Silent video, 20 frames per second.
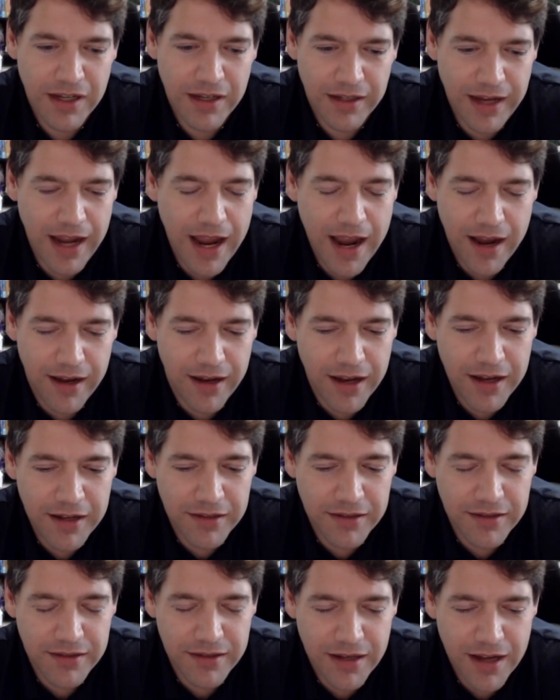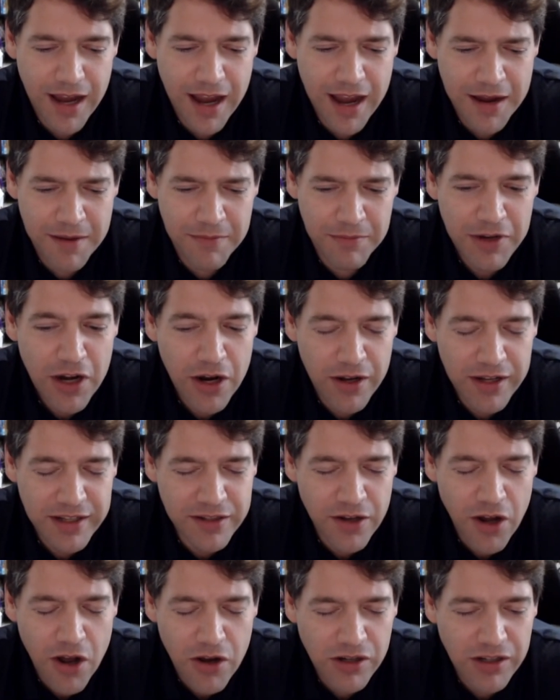Yeah, and it's
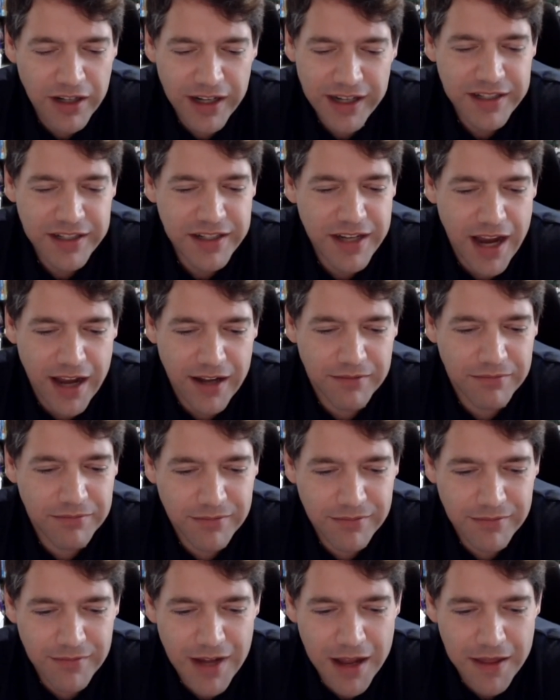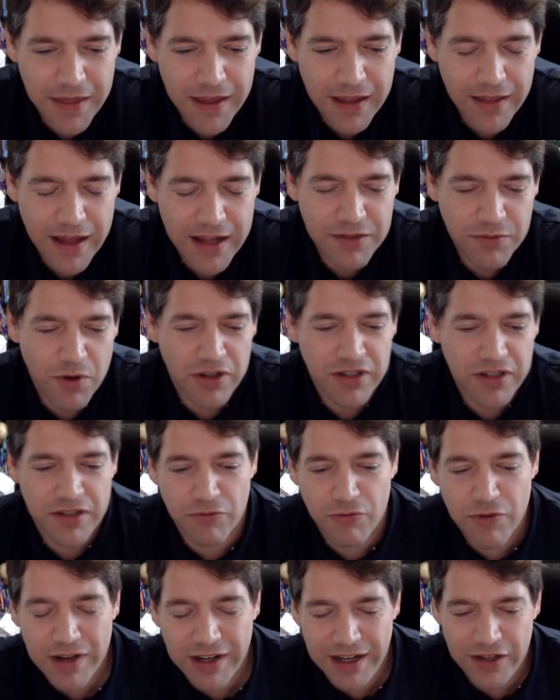not all clicked yet. I think that's what's
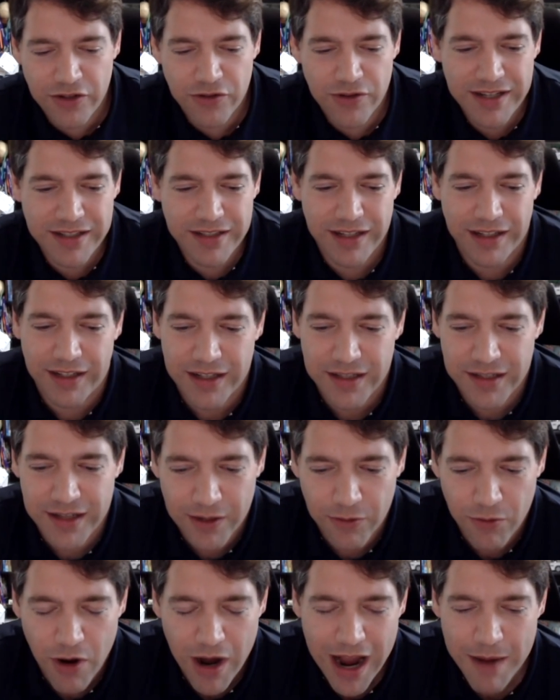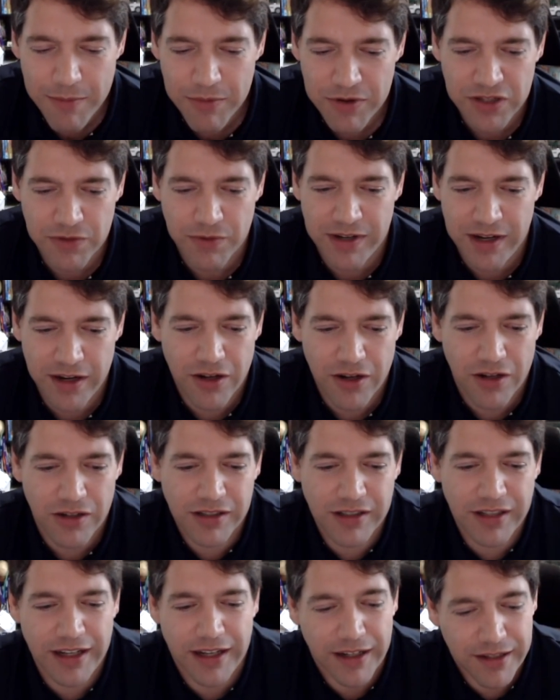really interesting, is like what happens when it all
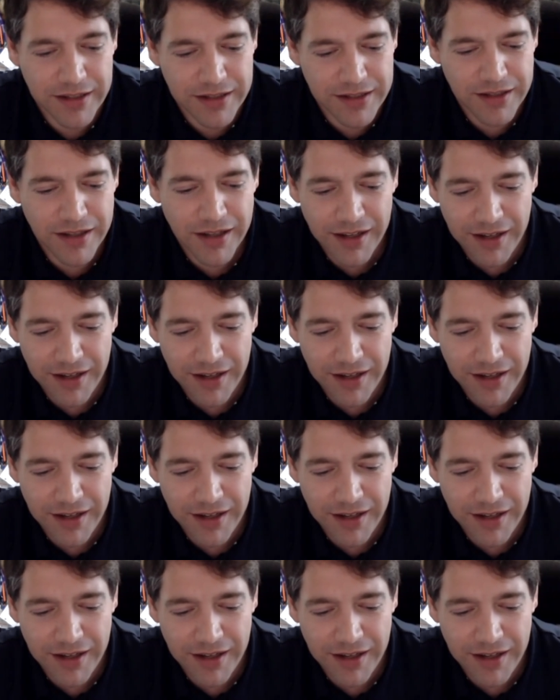clicks.